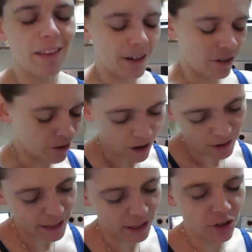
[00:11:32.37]
That
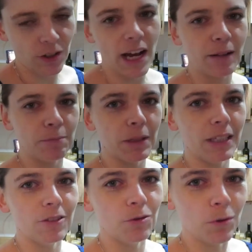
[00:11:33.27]
already should help
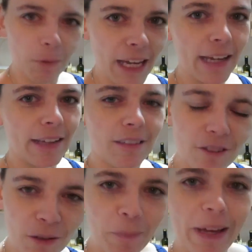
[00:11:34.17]
me lose weight,
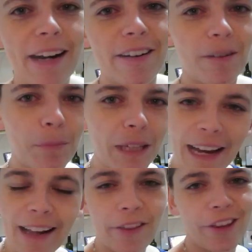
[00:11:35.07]
look better, be
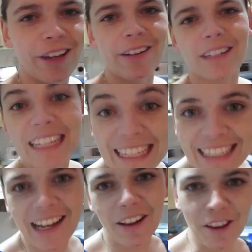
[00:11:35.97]
healthier,
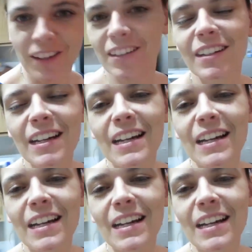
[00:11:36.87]
eat healthier.